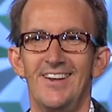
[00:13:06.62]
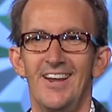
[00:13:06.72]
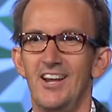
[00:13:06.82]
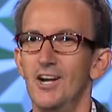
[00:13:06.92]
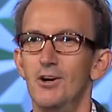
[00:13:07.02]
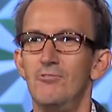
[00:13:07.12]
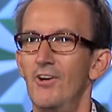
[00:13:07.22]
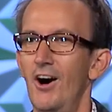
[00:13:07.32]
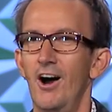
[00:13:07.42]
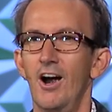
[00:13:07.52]
and go
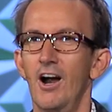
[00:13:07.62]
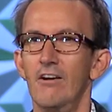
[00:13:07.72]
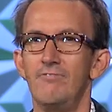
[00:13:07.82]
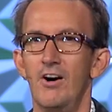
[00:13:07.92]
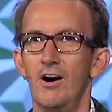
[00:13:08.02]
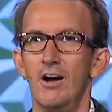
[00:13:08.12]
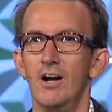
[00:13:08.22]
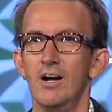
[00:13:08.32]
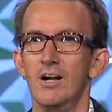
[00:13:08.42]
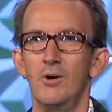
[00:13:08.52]
far,
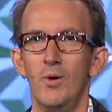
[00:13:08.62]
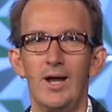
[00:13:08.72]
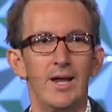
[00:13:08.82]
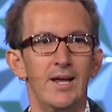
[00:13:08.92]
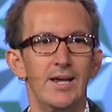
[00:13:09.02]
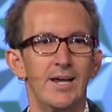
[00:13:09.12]
far away.